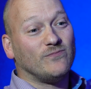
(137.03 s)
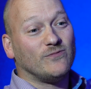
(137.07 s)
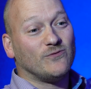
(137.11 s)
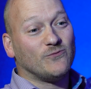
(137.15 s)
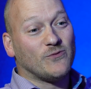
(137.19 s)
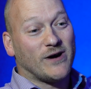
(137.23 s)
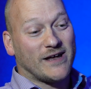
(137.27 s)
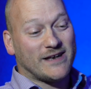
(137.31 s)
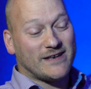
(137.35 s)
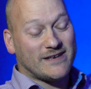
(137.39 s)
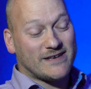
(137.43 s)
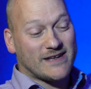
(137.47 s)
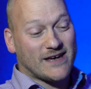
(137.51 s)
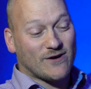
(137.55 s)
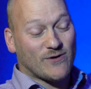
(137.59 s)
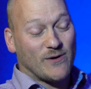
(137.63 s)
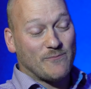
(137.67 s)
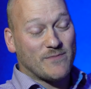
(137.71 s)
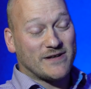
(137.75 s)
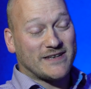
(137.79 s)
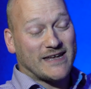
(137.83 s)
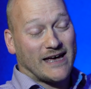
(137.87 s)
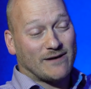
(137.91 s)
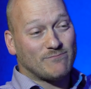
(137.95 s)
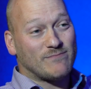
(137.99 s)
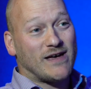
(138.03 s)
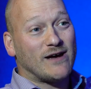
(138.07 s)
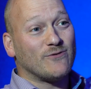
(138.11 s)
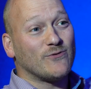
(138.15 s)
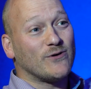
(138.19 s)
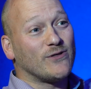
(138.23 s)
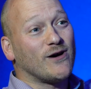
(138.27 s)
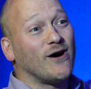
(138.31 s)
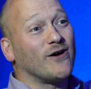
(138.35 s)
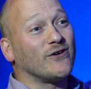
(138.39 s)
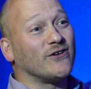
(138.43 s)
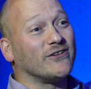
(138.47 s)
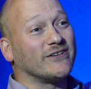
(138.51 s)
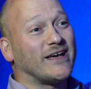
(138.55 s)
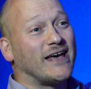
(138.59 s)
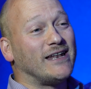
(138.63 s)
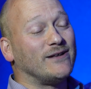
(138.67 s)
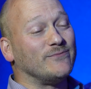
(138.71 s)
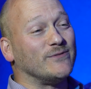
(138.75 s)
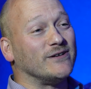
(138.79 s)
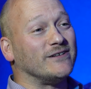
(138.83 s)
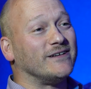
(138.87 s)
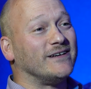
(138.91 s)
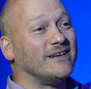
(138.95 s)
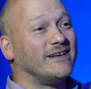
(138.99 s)
When my dad met with Arnold
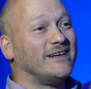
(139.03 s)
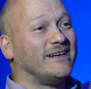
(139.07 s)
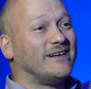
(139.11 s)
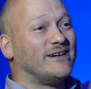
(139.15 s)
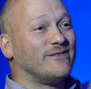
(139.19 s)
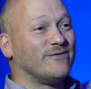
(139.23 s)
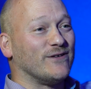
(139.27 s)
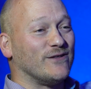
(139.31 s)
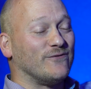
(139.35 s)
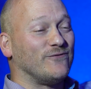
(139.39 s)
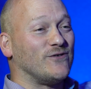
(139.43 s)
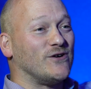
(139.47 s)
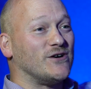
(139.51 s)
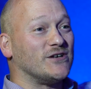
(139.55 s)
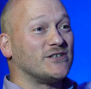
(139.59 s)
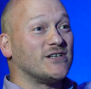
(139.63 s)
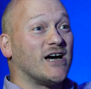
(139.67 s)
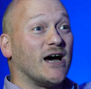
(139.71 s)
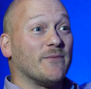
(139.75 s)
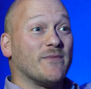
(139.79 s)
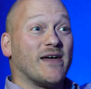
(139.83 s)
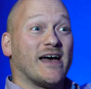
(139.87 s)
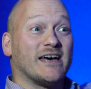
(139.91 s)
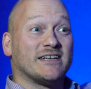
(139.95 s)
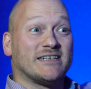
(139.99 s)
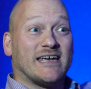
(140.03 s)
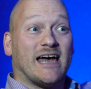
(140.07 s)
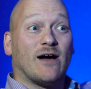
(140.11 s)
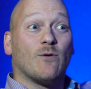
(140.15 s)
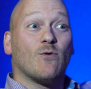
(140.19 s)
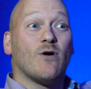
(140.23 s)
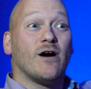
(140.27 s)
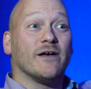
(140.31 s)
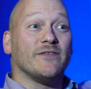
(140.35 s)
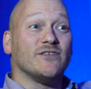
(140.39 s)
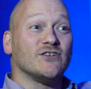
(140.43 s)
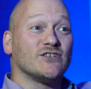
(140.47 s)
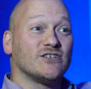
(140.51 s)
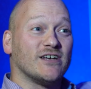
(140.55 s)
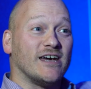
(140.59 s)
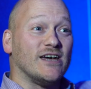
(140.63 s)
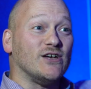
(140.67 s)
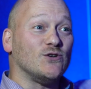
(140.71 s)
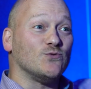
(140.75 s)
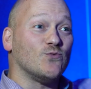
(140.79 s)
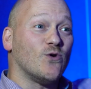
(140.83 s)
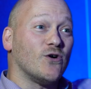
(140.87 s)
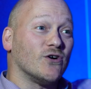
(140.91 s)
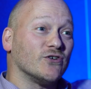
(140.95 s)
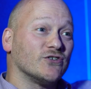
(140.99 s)
Elliman for the first time, he asked how wide the
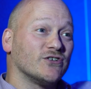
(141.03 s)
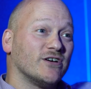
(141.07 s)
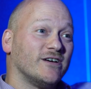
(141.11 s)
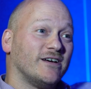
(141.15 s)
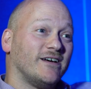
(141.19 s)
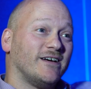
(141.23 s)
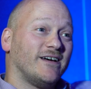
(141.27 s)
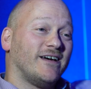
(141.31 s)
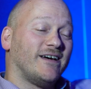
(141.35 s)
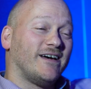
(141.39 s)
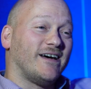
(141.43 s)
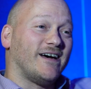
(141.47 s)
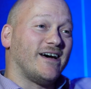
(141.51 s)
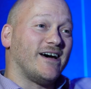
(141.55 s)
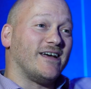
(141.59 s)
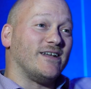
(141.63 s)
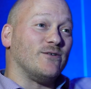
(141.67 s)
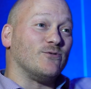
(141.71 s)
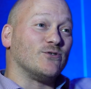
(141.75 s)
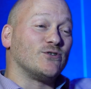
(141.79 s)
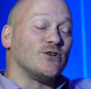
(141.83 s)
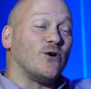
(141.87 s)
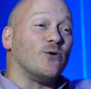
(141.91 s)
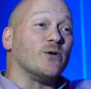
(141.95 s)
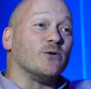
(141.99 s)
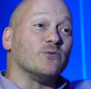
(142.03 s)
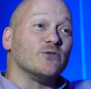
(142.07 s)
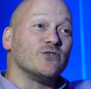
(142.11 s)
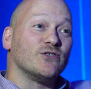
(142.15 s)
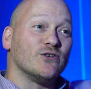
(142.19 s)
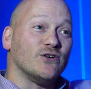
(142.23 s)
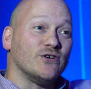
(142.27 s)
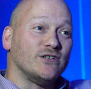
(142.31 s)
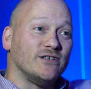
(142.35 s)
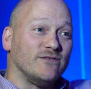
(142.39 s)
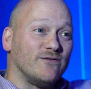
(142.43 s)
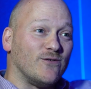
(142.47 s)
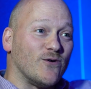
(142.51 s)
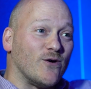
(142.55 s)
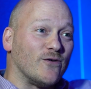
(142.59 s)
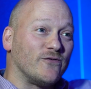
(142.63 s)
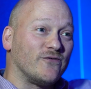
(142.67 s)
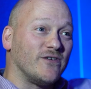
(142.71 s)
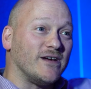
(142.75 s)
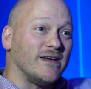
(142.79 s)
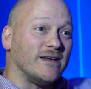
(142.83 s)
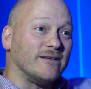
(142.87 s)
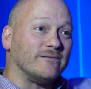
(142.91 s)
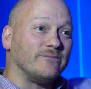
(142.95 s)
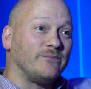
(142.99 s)
stage was, and he was told it was 34
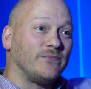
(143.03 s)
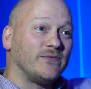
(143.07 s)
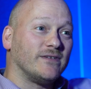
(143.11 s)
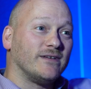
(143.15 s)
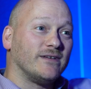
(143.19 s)
feet.